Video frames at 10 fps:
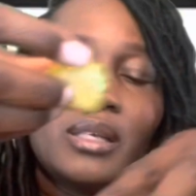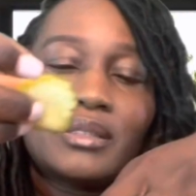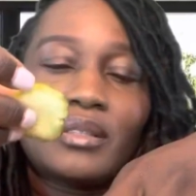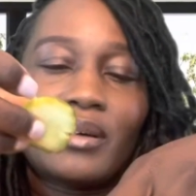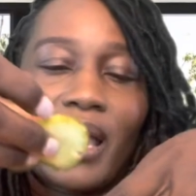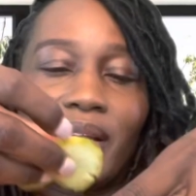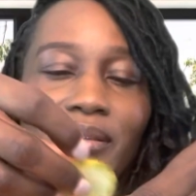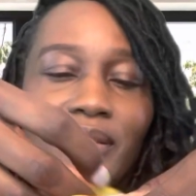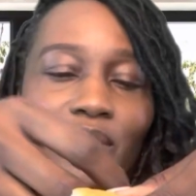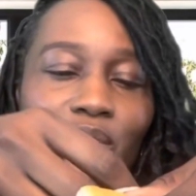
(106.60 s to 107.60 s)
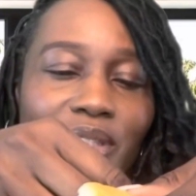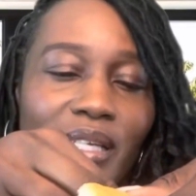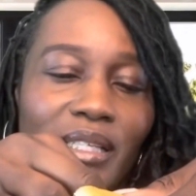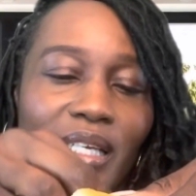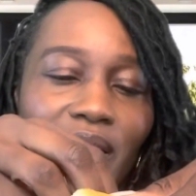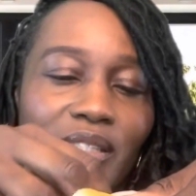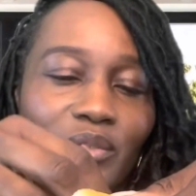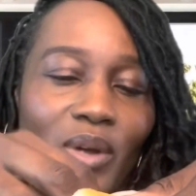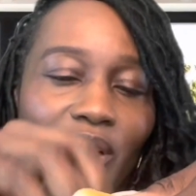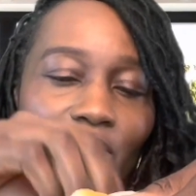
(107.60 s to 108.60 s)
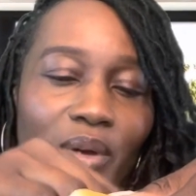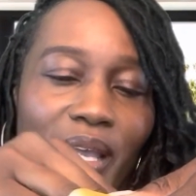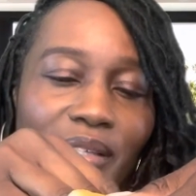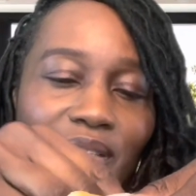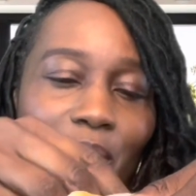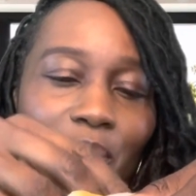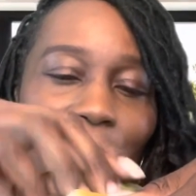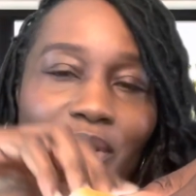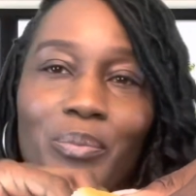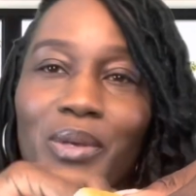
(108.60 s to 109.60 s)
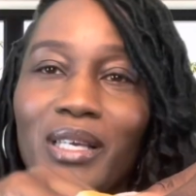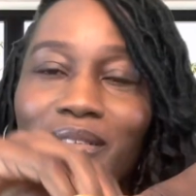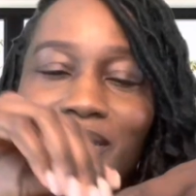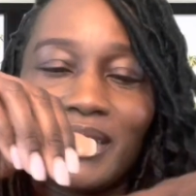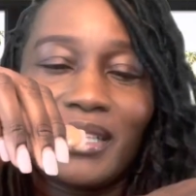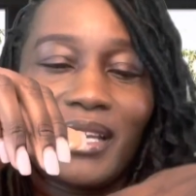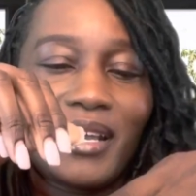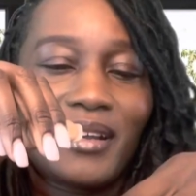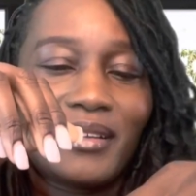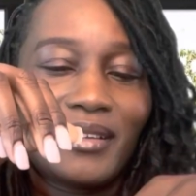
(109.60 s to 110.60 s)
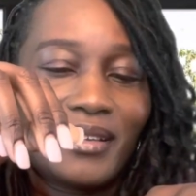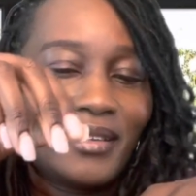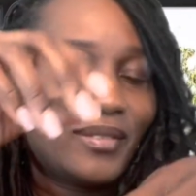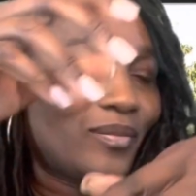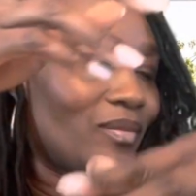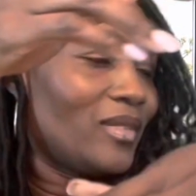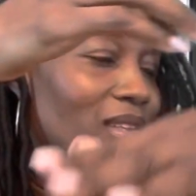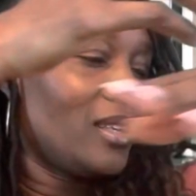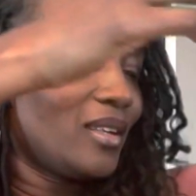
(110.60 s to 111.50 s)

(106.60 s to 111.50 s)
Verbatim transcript: So I just, of course, I didn't eat this right away. So I'll put the pickles in there, you